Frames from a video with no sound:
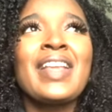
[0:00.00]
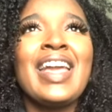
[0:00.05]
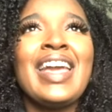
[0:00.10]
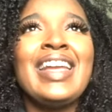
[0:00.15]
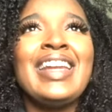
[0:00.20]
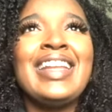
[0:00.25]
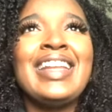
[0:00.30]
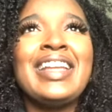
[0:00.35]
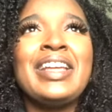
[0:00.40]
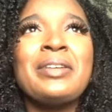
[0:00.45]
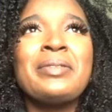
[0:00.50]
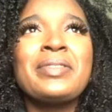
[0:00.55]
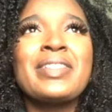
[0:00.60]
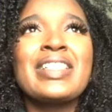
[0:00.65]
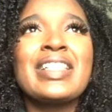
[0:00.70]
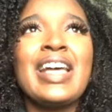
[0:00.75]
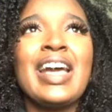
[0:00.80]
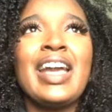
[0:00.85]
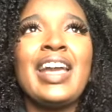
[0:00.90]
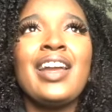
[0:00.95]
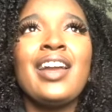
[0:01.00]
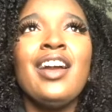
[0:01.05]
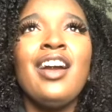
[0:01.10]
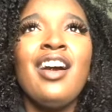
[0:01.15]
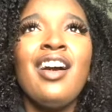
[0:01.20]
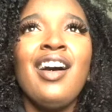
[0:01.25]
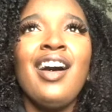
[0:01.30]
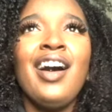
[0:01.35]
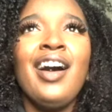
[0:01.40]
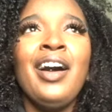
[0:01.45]
And then he was like,
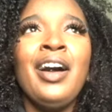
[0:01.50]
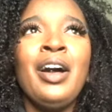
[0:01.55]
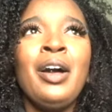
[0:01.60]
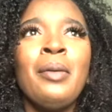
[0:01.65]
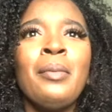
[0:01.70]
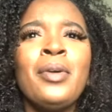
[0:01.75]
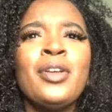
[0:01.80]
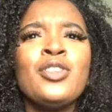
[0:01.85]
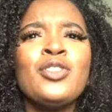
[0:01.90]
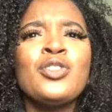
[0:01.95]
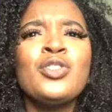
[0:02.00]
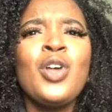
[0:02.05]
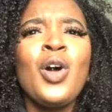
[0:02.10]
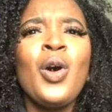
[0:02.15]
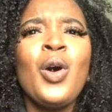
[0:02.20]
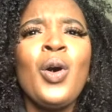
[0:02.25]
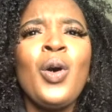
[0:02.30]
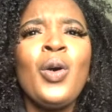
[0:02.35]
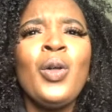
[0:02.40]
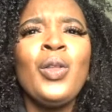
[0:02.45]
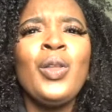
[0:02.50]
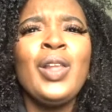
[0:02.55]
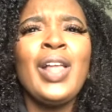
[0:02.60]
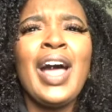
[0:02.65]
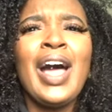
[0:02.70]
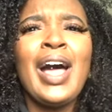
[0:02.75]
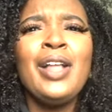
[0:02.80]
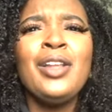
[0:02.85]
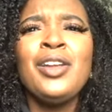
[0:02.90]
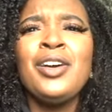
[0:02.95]
so
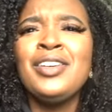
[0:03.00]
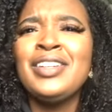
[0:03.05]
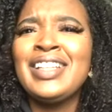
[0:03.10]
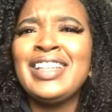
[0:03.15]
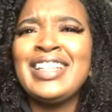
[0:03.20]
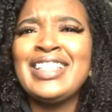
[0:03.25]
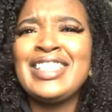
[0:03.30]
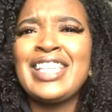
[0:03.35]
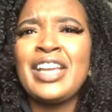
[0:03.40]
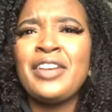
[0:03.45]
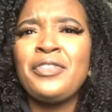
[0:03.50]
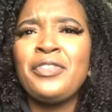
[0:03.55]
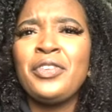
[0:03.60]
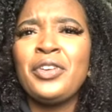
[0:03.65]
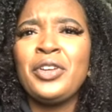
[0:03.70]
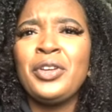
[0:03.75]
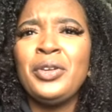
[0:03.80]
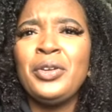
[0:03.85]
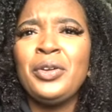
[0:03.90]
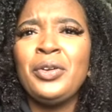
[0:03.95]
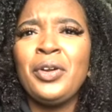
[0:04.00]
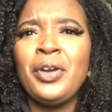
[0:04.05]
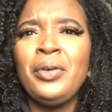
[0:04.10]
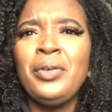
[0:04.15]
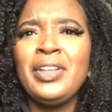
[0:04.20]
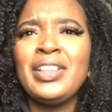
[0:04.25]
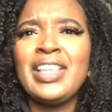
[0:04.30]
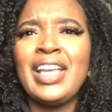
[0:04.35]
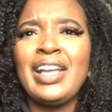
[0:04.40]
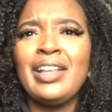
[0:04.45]
how long did it take for you to grow
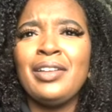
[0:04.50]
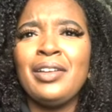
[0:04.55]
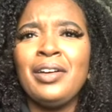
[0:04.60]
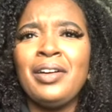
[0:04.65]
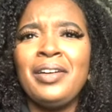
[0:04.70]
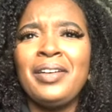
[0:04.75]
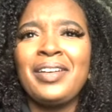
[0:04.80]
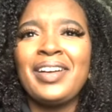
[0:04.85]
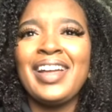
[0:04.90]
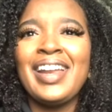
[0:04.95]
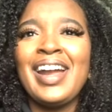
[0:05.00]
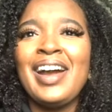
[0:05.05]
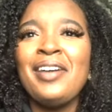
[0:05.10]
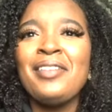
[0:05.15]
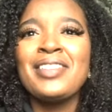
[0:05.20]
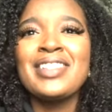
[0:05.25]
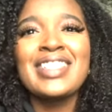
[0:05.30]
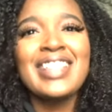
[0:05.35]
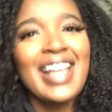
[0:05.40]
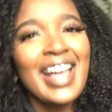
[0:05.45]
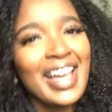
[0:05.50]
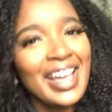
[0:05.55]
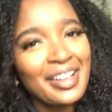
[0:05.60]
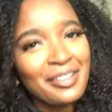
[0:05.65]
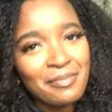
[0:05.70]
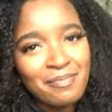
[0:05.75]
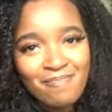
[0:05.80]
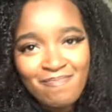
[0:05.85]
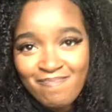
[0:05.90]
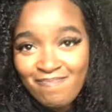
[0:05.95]
it that long? And I was like,